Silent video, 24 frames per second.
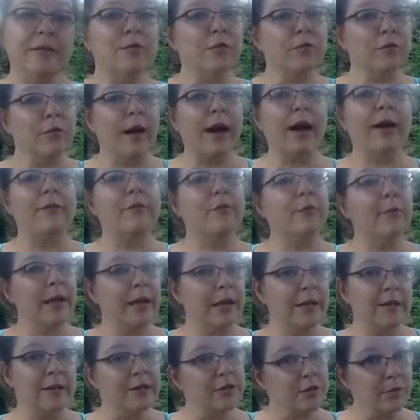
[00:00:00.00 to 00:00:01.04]
So if you have a
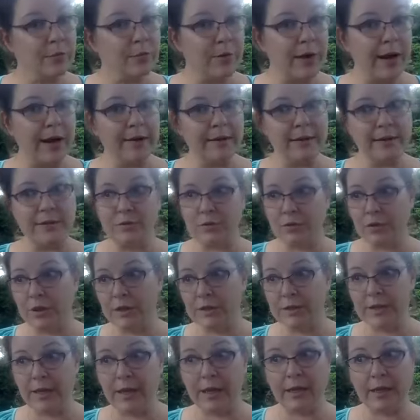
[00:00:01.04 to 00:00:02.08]
meditation practice or a
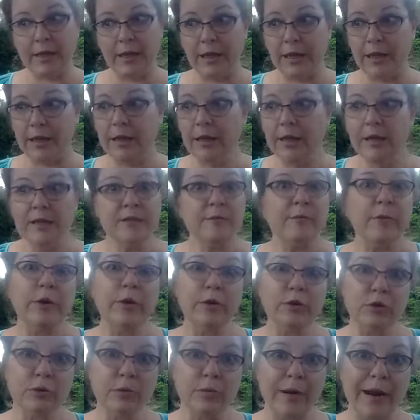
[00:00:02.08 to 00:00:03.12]
daily
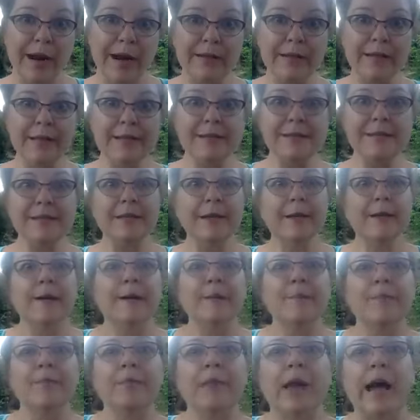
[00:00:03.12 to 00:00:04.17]
spiritual practice,
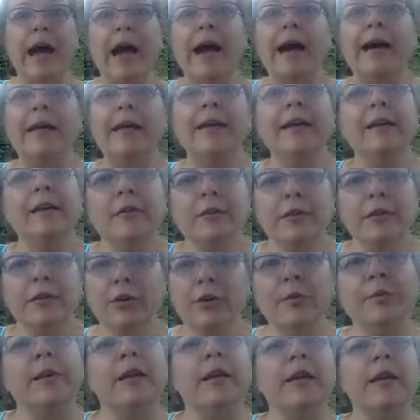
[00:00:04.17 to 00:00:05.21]
adding a little
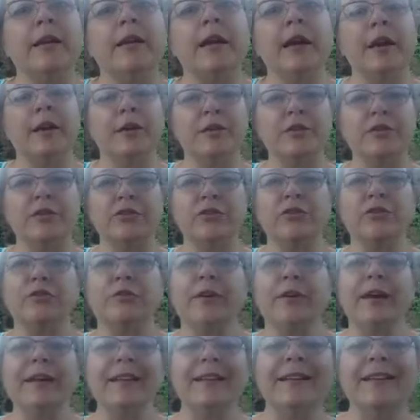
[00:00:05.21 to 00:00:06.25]
bit in there to
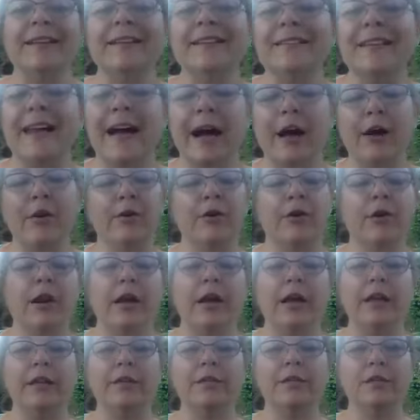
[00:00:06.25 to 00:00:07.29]
strengthen this outer
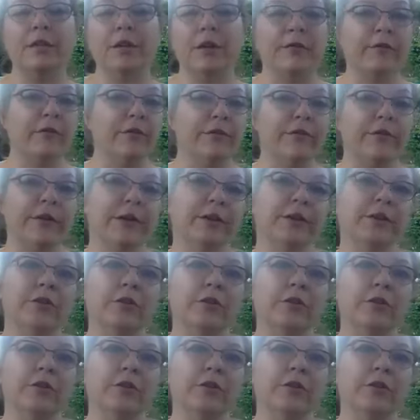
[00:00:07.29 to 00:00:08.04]
edge of the field.